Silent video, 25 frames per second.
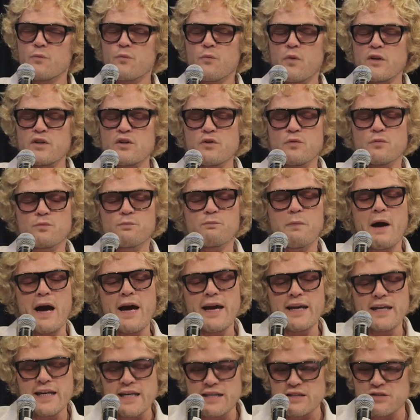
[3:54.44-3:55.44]
when you're
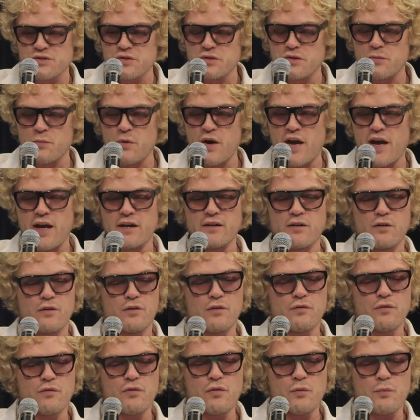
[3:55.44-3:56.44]
buying into the brand, or
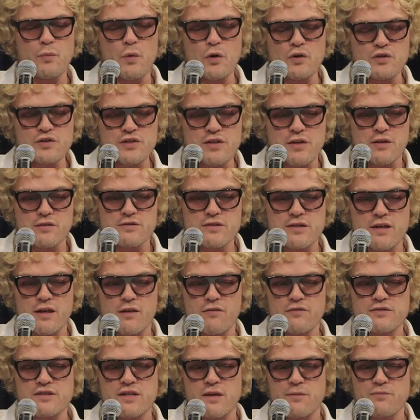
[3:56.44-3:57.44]
if you're
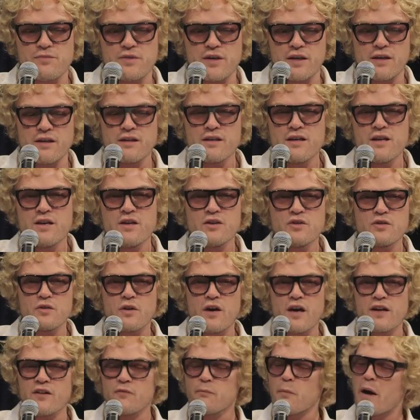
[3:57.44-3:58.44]
purchasing something, you're
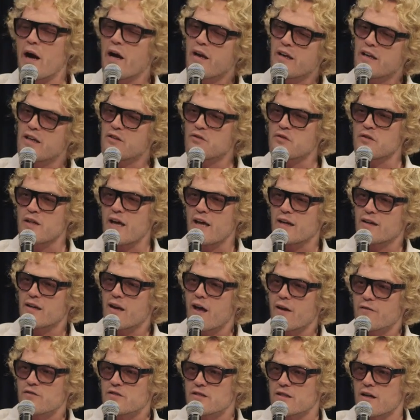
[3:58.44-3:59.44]
kind of buying into that
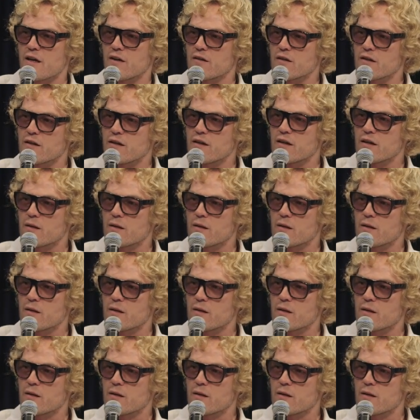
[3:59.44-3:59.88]
lifestyle a